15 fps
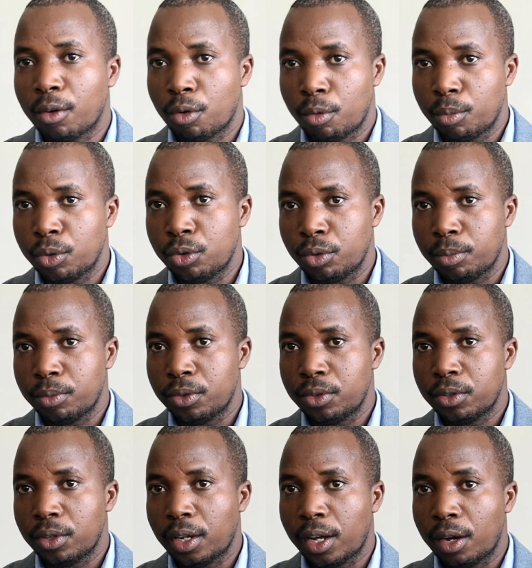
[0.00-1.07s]

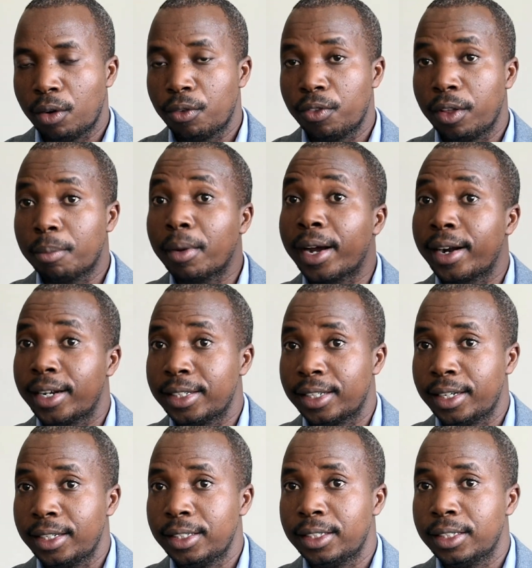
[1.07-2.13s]
chromosomes of the
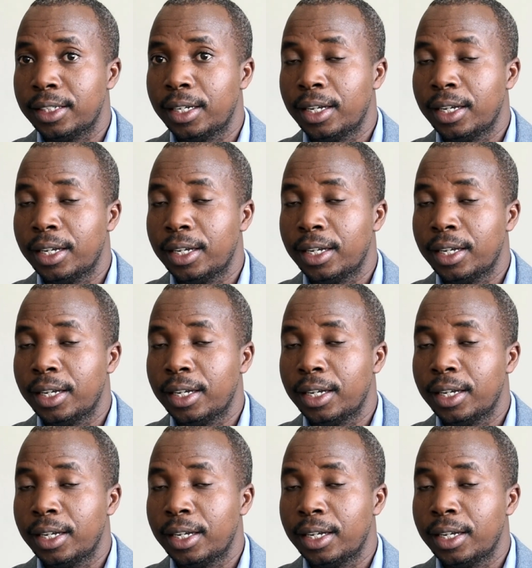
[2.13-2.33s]
parasite